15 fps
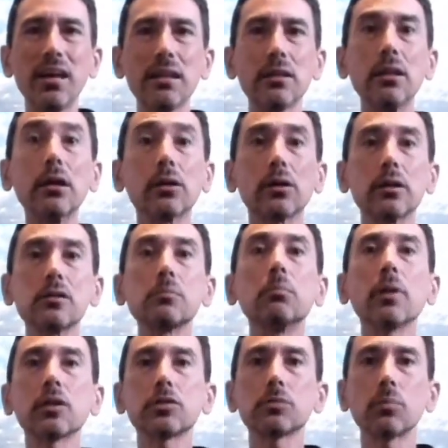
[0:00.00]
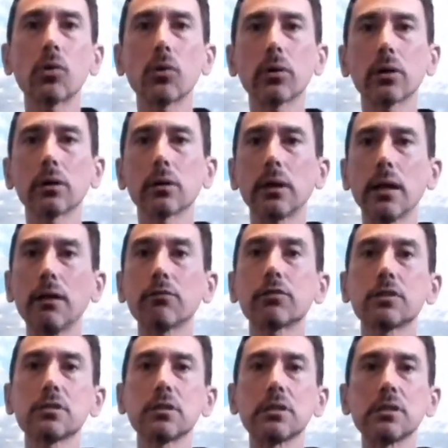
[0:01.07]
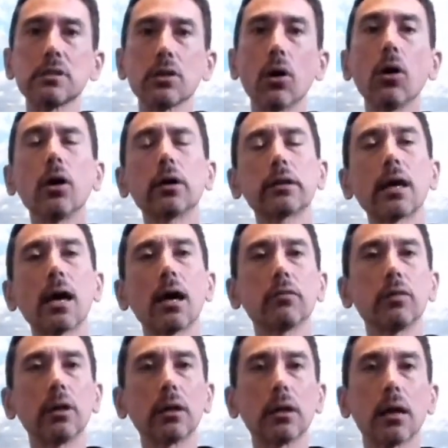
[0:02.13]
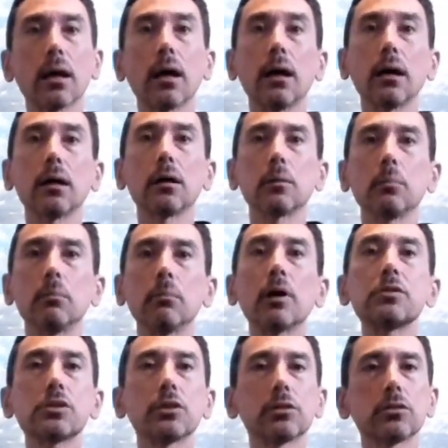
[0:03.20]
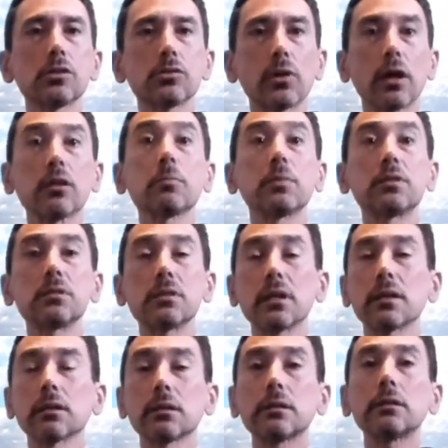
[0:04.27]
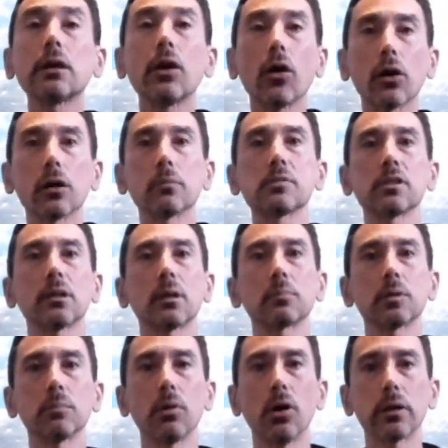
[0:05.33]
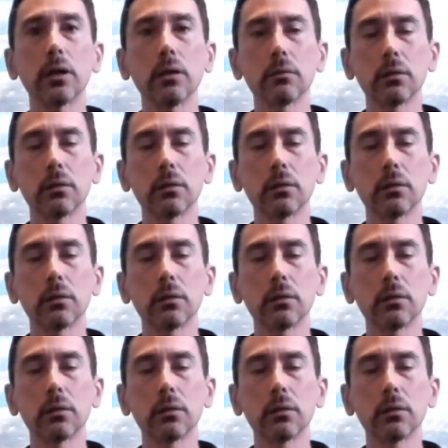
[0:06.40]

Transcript: there is much more emphasis on having muscular strength, particularly arms and upper body.